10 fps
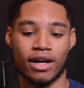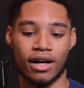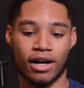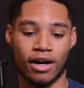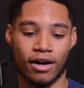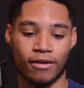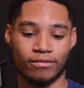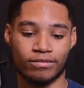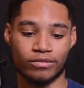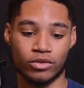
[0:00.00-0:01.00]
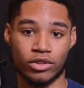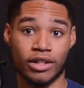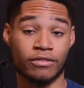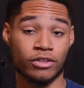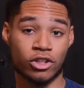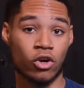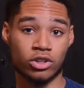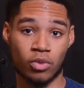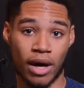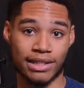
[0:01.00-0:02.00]
In
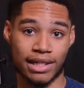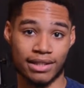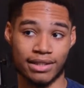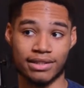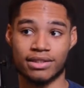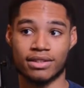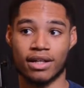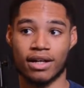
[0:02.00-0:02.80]
results-wise, at least.